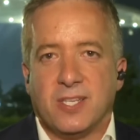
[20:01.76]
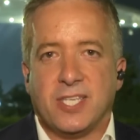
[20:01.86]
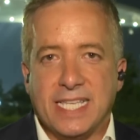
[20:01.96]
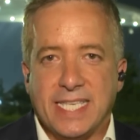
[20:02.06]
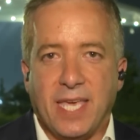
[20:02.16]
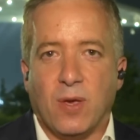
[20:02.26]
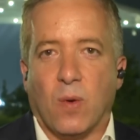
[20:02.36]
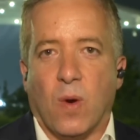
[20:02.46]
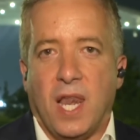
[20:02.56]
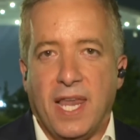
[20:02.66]
City
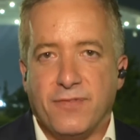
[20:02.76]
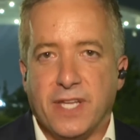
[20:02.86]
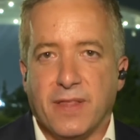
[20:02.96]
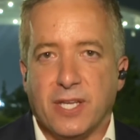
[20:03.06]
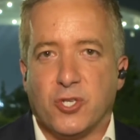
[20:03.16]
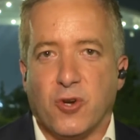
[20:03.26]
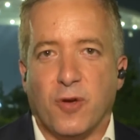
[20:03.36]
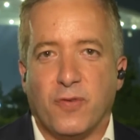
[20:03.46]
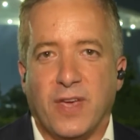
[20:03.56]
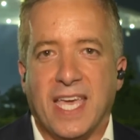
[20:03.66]
lifting this
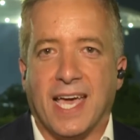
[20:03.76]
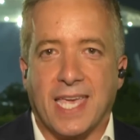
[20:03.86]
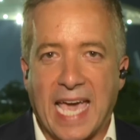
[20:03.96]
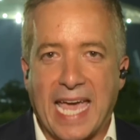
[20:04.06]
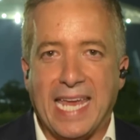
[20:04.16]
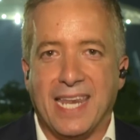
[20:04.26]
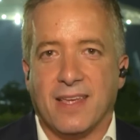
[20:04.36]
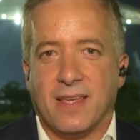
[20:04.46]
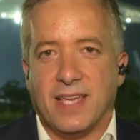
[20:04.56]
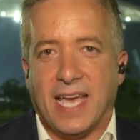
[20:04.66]
trophy again
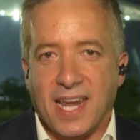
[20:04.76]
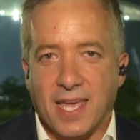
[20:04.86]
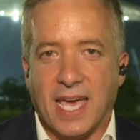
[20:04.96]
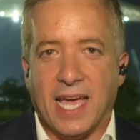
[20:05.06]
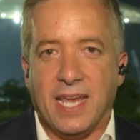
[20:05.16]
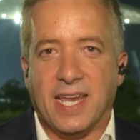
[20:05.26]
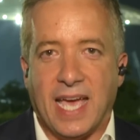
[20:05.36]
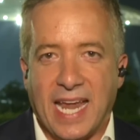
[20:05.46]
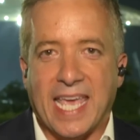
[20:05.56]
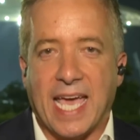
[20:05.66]
and again
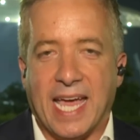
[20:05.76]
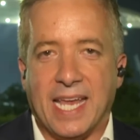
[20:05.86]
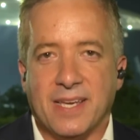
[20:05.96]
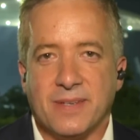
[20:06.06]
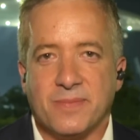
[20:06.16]
and again.